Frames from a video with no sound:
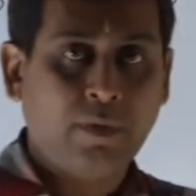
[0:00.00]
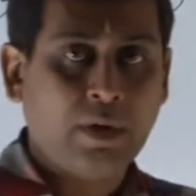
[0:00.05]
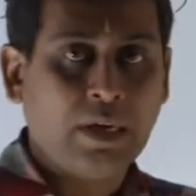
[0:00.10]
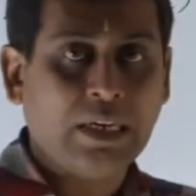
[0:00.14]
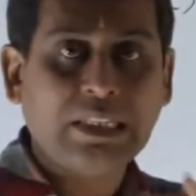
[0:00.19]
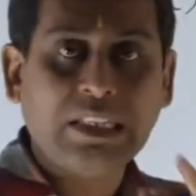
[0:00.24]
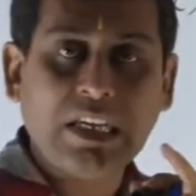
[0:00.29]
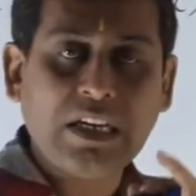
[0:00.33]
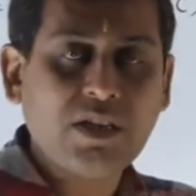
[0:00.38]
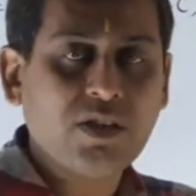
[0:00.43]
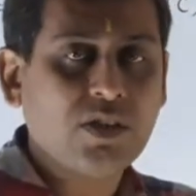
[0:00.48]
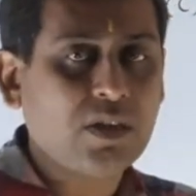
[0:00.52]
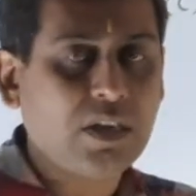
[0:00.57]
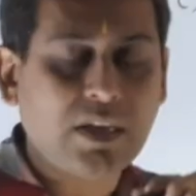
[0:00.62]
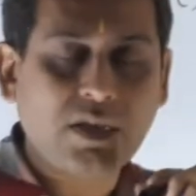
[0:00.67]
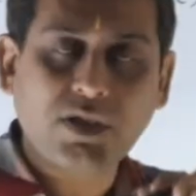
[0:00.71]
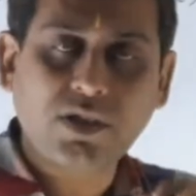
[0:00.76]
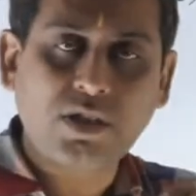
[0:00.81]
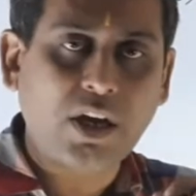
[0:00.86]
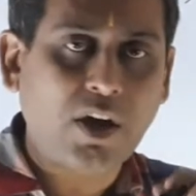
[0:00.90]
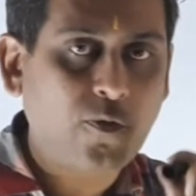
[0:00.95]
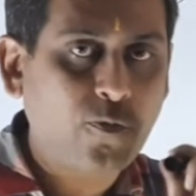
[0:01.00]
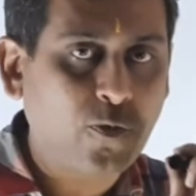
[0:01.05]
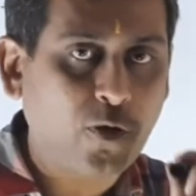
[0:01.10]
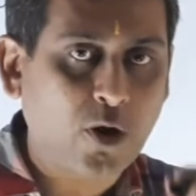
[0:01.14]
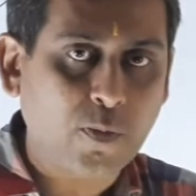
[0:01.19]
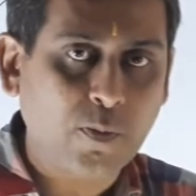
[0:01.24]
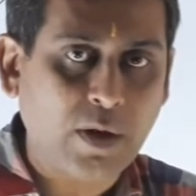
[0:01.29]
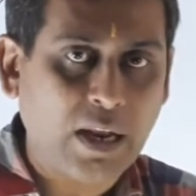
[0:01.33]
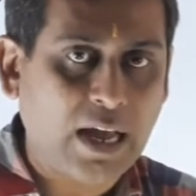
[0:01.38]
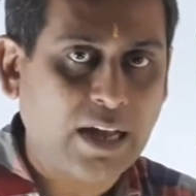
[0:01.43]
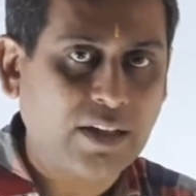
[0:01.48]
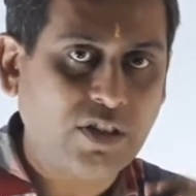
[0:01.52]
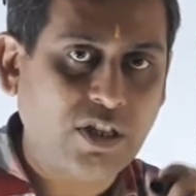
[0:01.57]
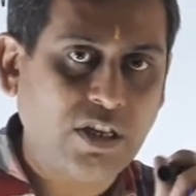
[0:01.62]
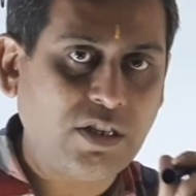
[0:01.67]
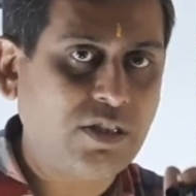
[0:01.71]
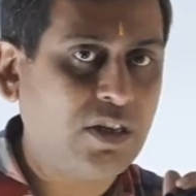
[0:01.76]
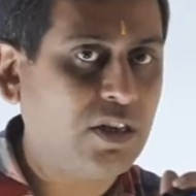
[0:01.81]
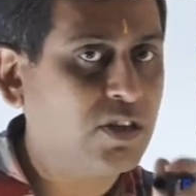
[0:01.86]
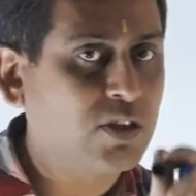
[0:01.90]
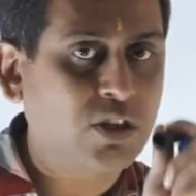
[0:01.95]
This is the formula,
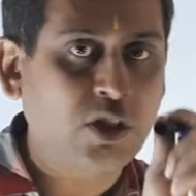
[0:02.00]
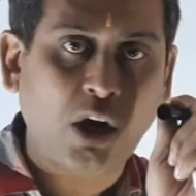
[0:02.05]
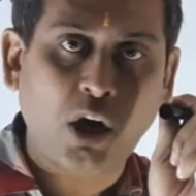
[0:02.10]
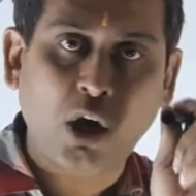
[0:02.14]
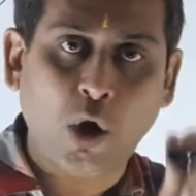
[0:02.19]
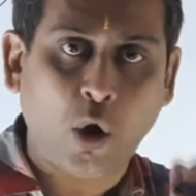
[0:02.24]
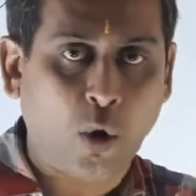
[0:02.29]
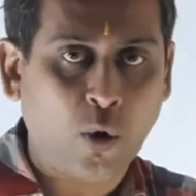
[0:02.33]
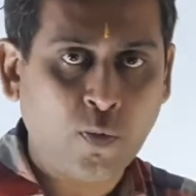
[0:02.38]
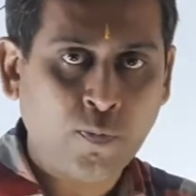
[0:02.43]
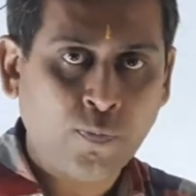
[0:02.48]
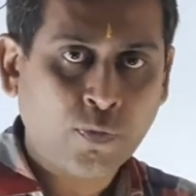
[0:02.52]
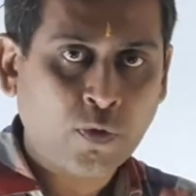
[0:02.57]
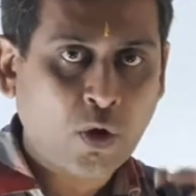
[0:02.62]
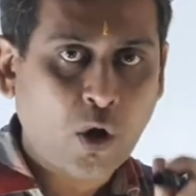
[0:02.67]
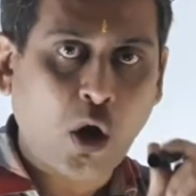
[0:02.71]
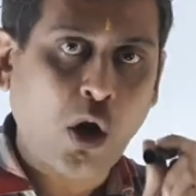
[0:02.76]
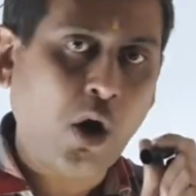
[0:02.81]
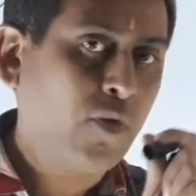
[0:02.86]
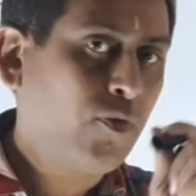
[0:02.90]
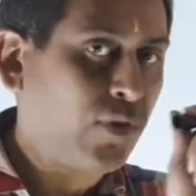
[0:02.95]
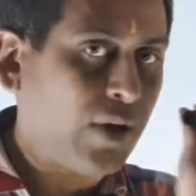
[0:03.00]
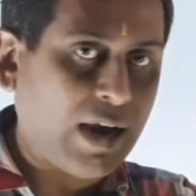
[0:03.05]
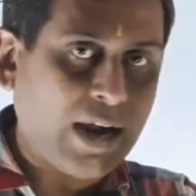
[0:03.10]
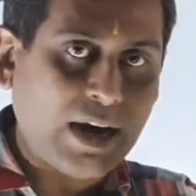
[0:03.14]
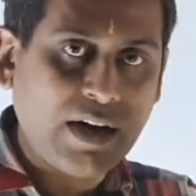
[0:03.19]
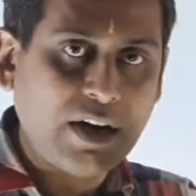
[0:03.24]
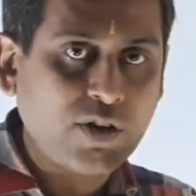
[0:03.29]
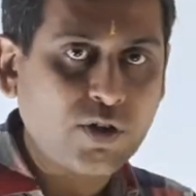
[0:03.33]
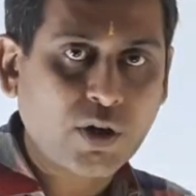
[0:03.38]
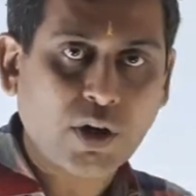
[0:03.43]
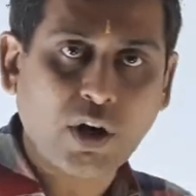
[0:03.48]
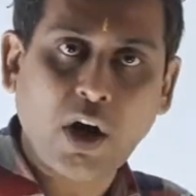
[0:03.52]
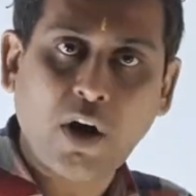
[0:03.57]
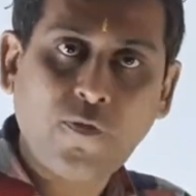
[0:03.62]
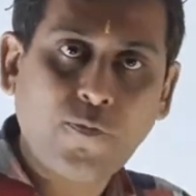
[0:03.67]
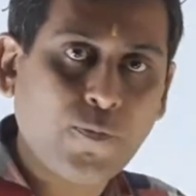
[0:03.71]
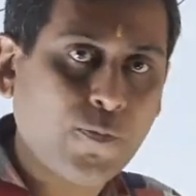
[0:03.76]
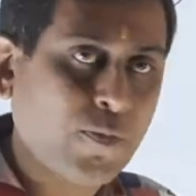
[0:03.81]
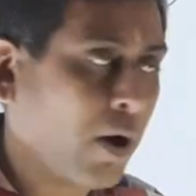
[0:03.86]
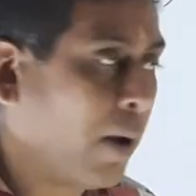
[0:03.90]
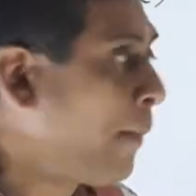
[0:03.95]
this is the law of addition
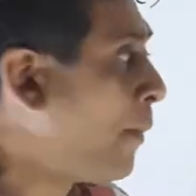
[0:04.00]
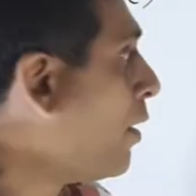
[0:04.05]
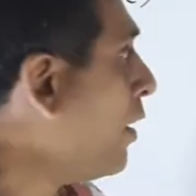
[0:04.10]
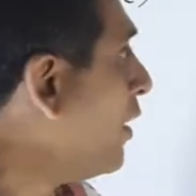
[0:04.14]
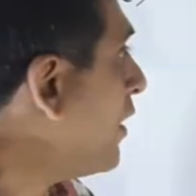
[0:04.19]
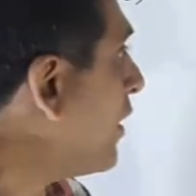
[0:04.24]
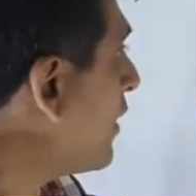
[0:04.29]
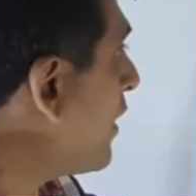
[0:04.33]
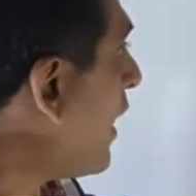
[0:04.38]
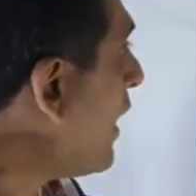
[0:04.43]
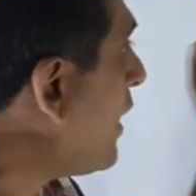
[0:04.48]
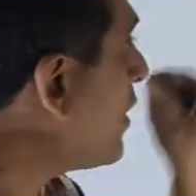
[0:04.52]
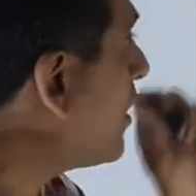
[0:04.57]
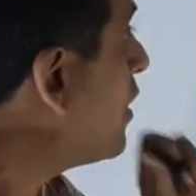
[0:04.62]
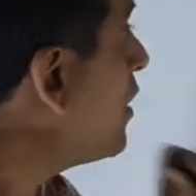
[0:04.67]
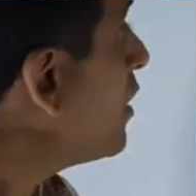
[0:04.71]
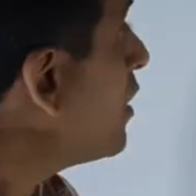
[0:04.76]
of probability, right?